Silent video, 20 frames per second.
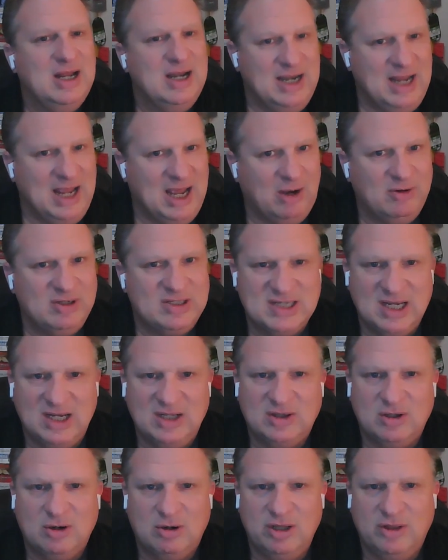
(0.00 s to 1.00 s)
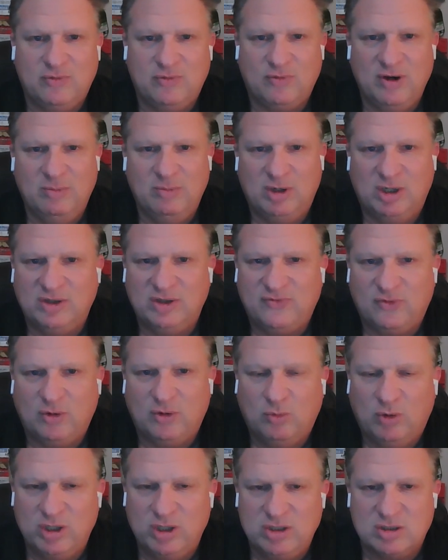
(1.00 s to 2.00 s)
Now it's eight dollars and thirty-three cents a month for
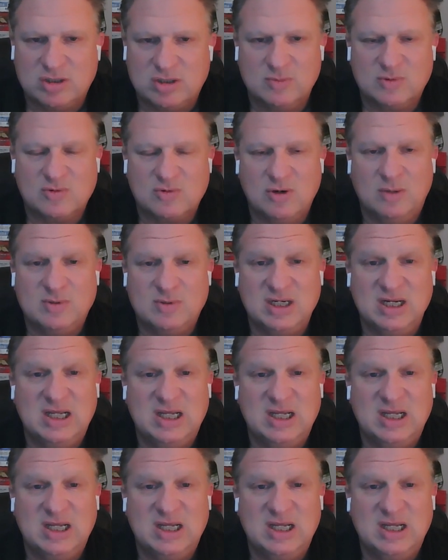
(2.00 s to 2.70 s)
a one-year subscription.